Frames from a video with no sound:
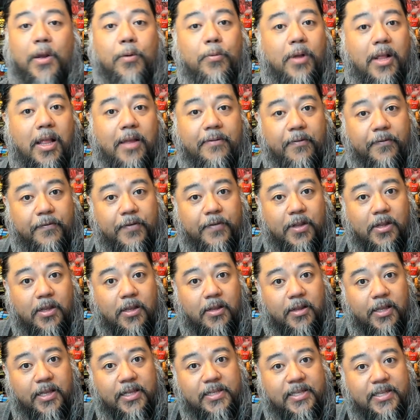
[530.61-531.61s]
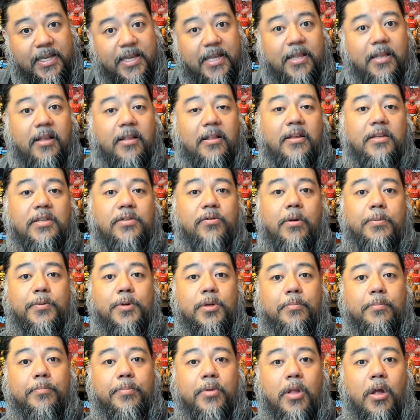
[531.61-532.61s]
I will have affiliate links in the
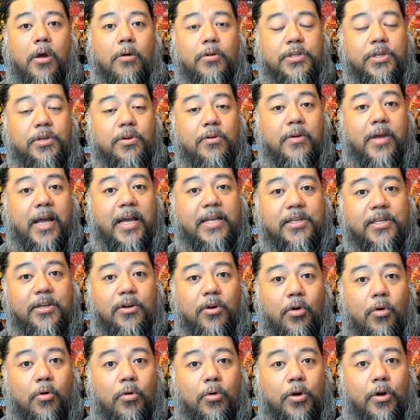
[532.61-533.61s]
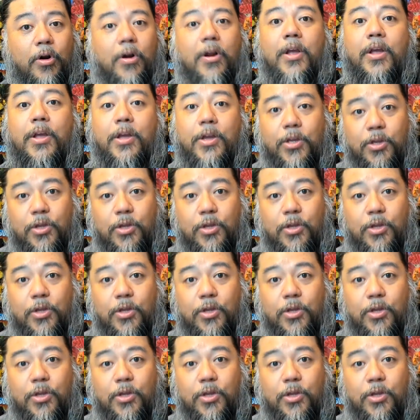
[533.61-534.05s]
description below so you guys can order